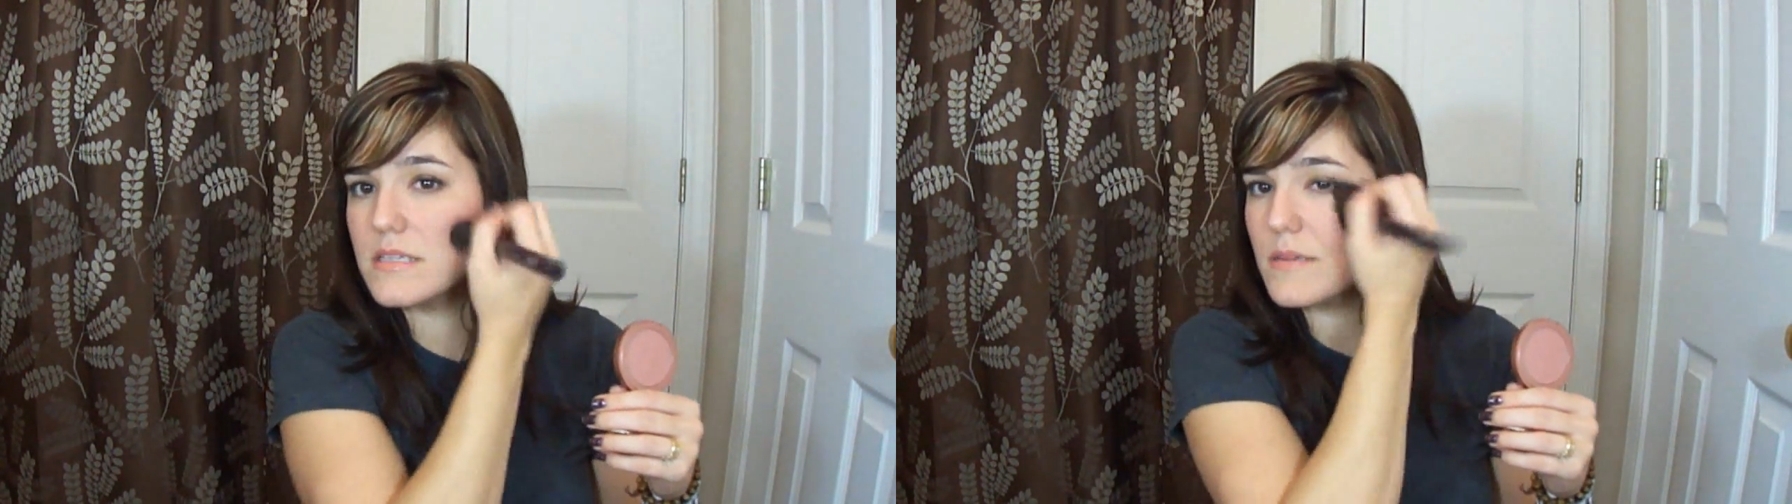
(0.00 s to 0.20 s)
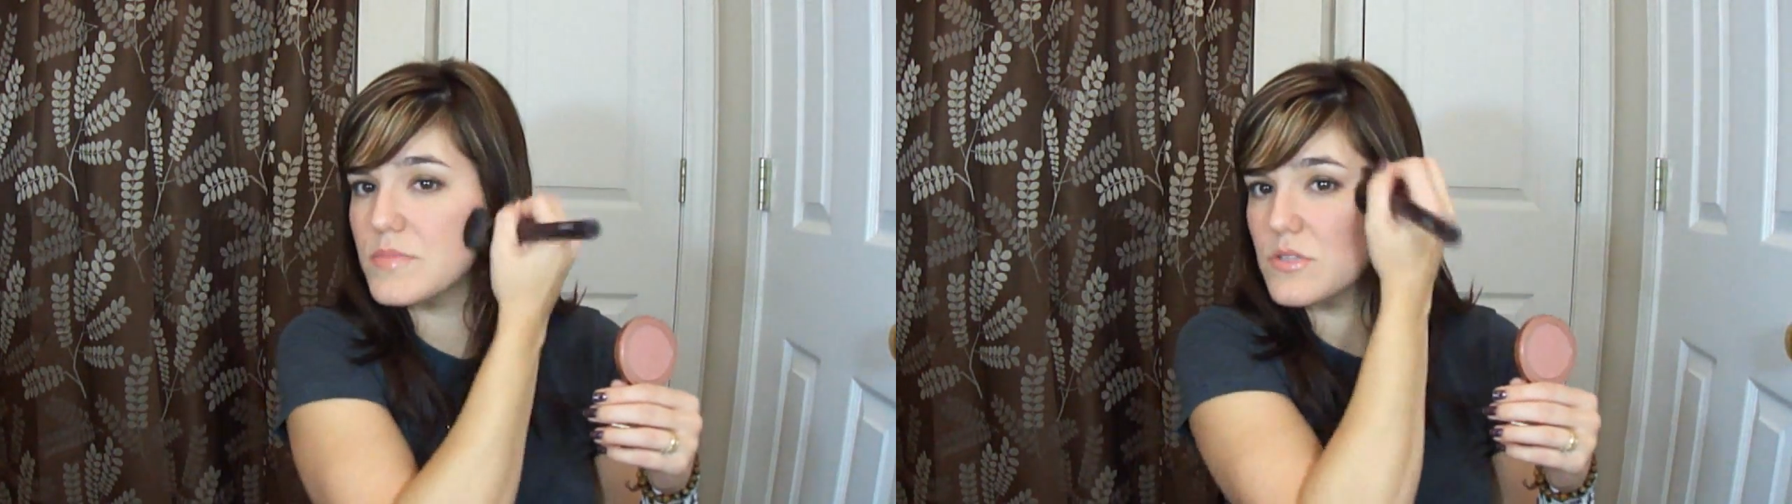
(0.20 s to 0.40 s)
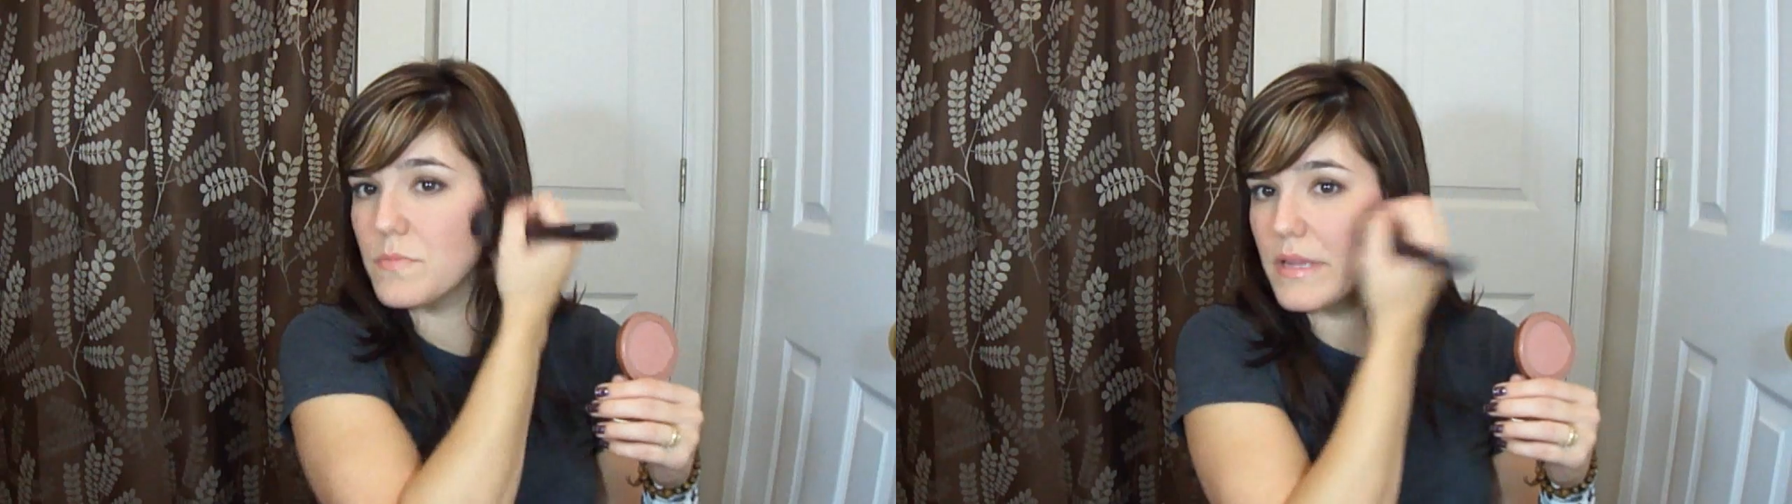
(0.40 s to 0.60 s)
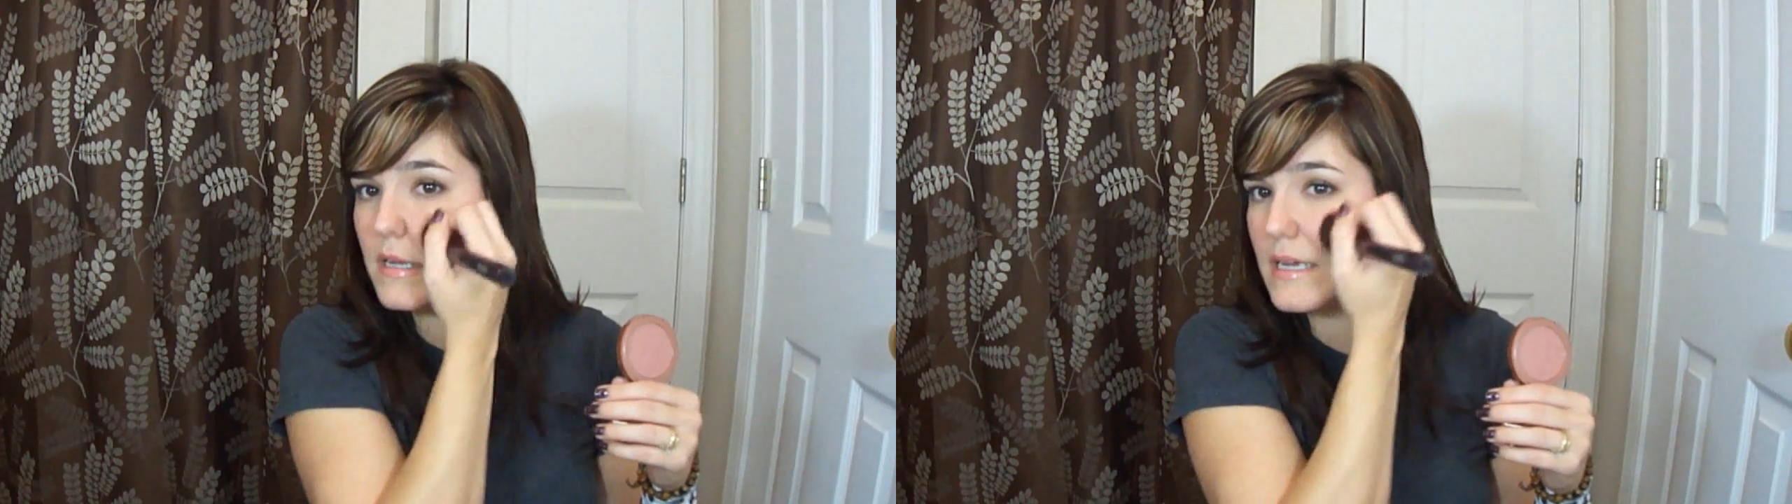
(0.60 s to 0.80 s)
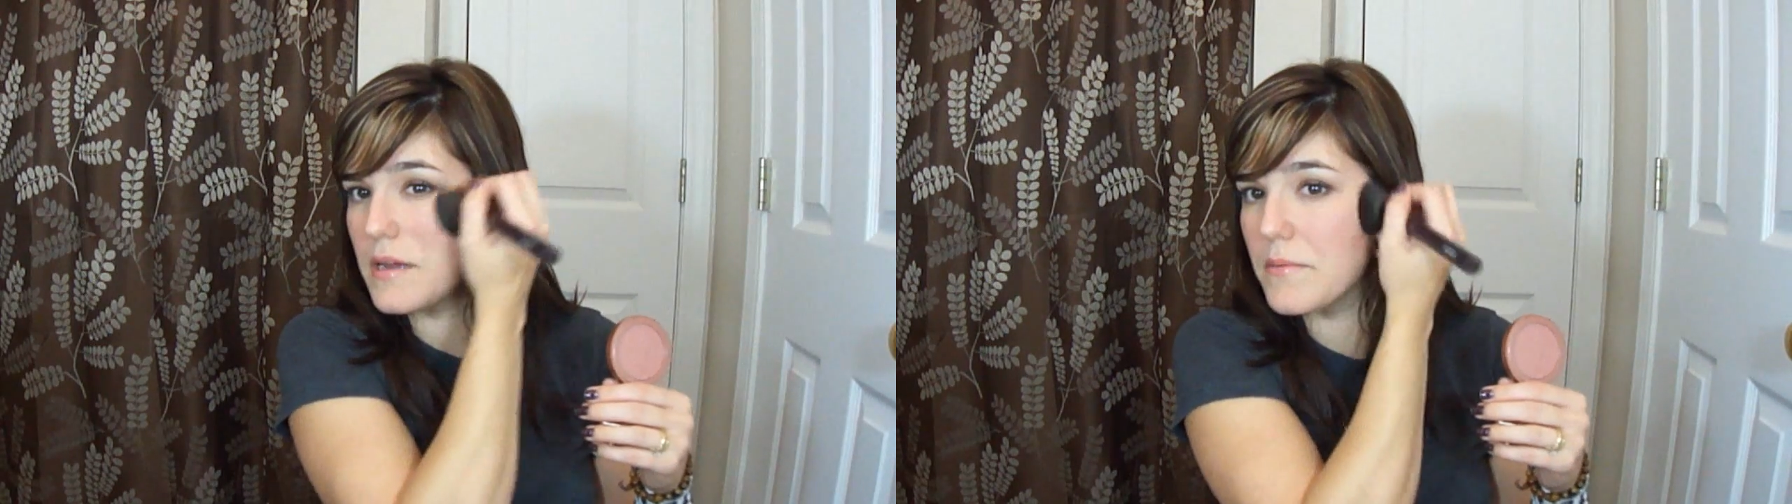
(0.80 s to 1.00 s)
is I'm just
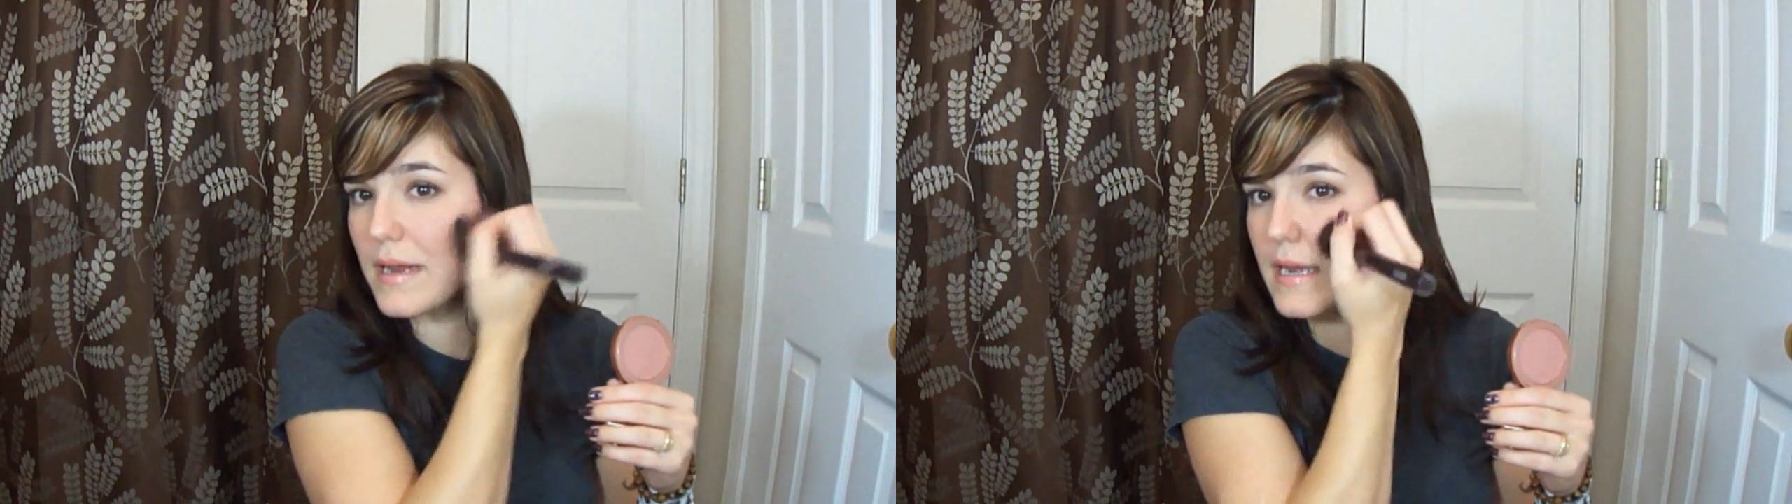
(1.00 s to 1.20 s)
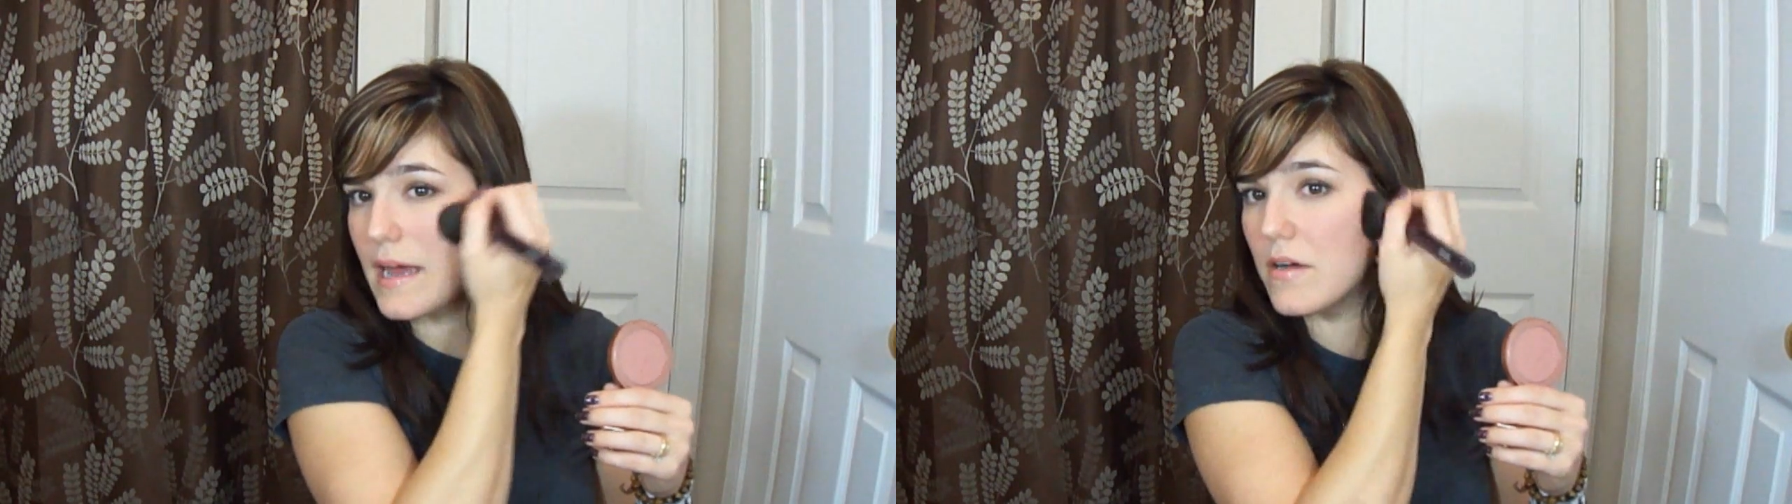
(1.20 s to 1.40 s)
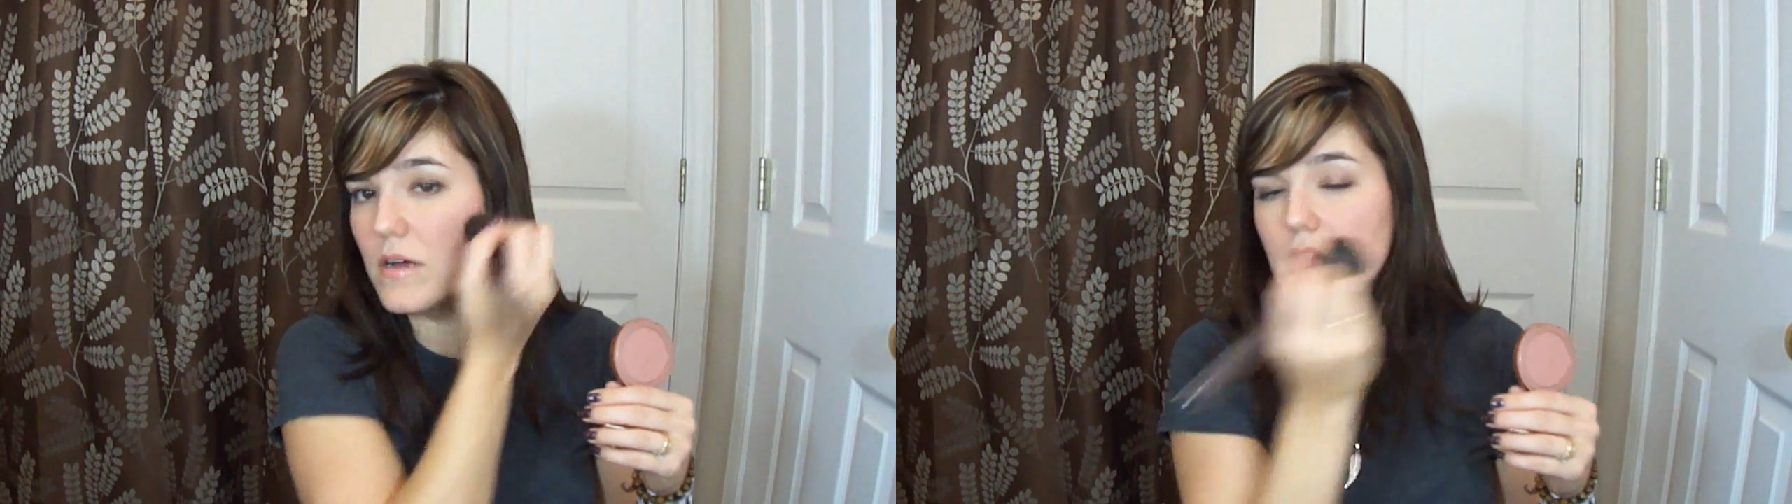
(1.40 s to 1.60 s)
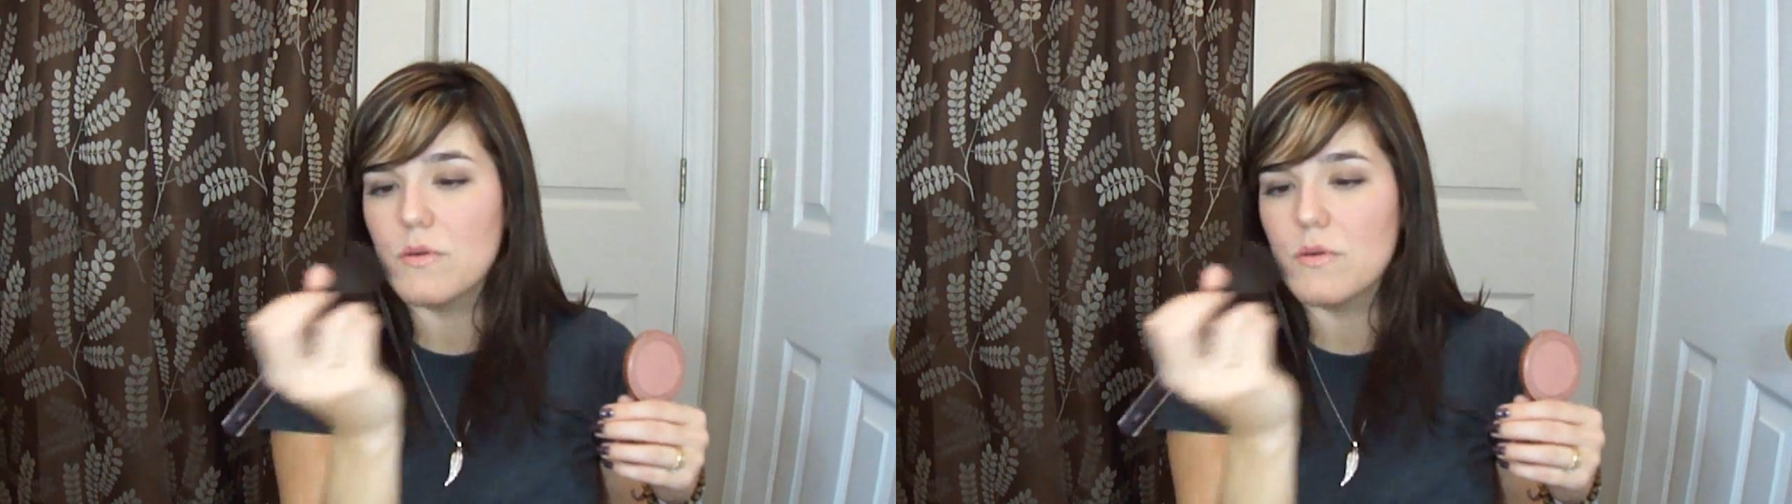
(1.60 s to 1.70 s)
blending it right now